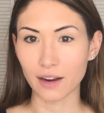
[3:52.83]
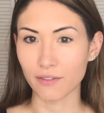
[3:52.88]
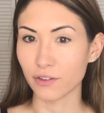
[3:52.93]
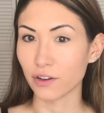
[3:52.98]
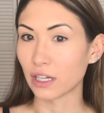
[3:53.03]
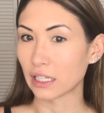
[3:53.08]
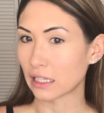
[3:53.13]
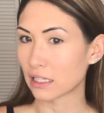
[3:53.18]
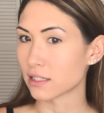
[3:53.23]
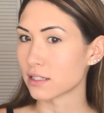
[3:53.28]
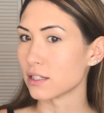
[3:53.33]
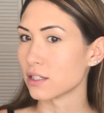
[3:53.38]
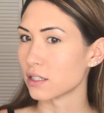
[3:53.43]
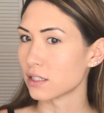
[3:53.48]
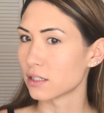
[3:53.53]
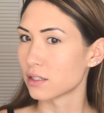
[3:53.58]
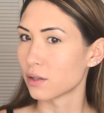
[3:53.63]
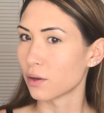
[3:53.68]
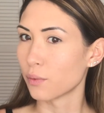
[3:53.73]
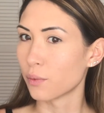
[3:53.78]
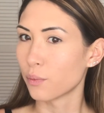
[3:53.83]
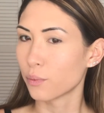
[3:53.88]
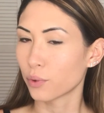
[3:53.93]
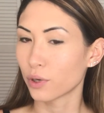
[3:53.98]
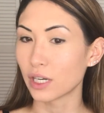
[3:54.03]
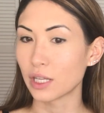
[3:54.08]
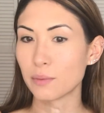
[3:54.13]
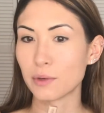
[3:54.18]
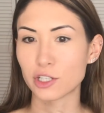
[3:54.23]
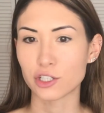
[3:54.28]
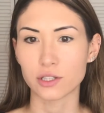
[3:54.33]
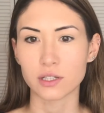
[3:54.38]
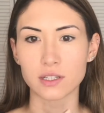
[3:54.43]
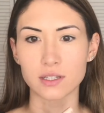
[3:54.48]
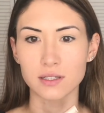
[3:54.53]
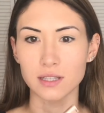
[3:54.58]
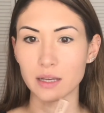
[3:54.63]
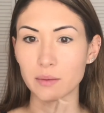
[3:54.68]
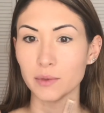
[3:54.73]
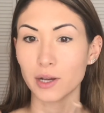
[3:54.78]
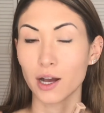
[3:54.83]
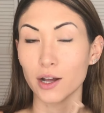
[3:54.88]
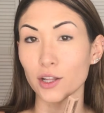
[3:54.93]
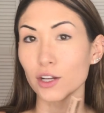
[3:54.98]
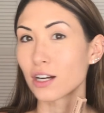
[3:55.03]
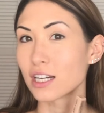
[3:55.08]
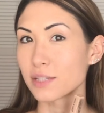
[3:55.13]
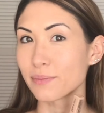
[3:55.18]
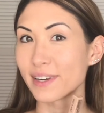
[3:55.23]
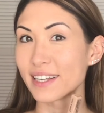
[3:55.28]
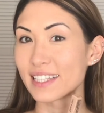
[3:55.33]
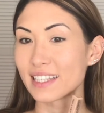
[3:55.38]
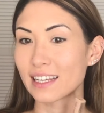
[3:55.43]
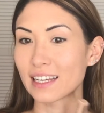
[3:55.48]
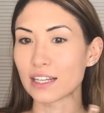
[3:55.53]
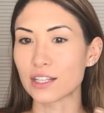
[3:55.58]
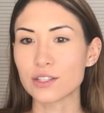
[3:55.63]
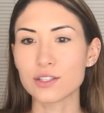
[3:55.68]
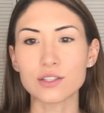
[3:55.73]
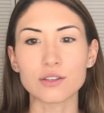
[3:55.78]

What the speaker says: I feel like this is pretty much the same color as my skin,